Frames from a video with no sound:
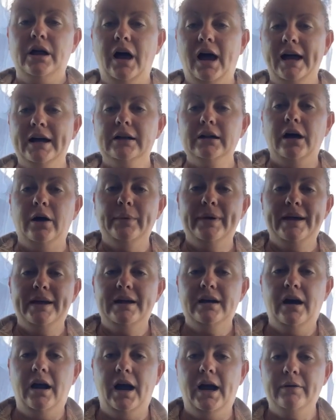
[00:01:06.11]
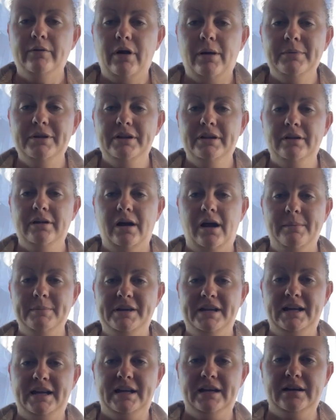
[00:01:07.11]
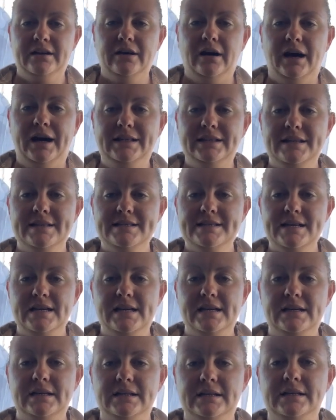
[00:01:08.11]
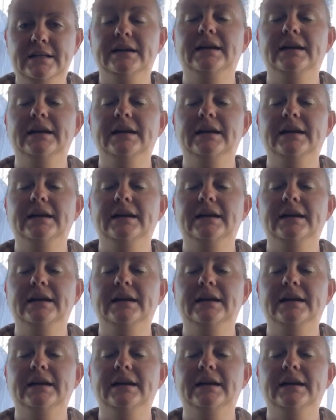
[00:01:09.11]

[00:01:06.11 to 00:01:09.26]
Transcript: hi Chloe, hi Robin, hi Monique, hi Lindsay.